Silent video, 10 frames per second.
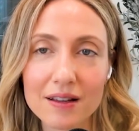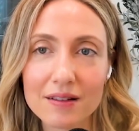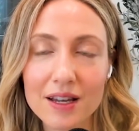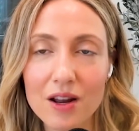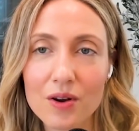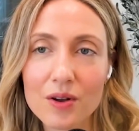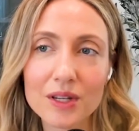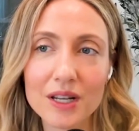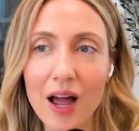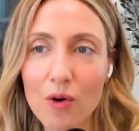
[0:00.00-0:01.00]
you know, it was
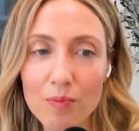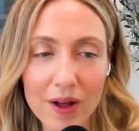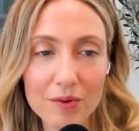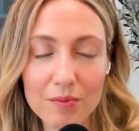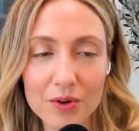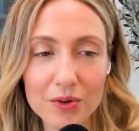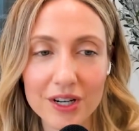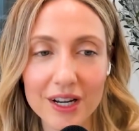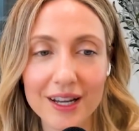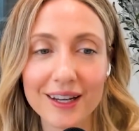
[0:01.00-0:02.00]
an outbound
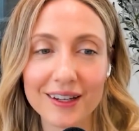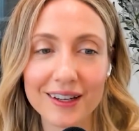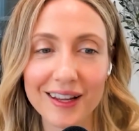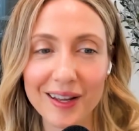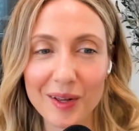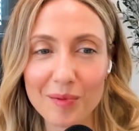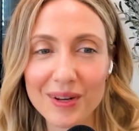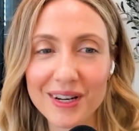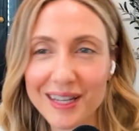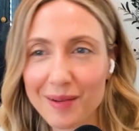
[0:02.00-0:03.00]
motion, but it's like